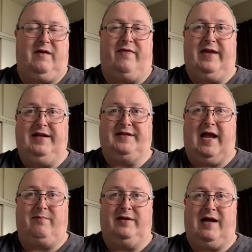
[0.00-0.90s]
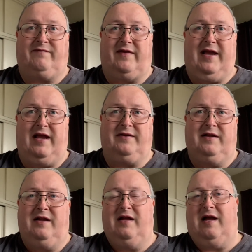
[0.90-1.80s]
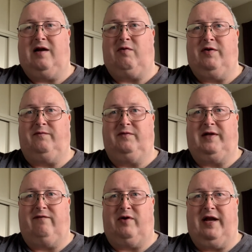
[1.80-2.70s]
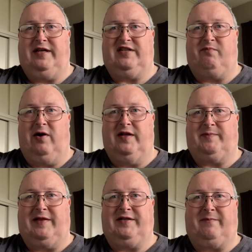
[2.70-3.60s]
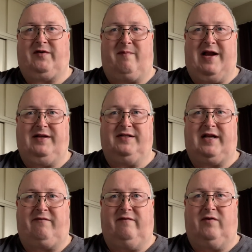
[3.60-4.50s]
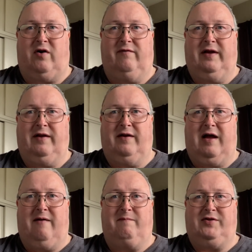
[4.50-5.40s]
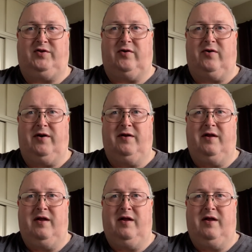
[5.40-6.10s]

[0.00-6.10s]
things happen after that. And I won't give away any spoilers, but there's some dramatic stuff involving Maturin,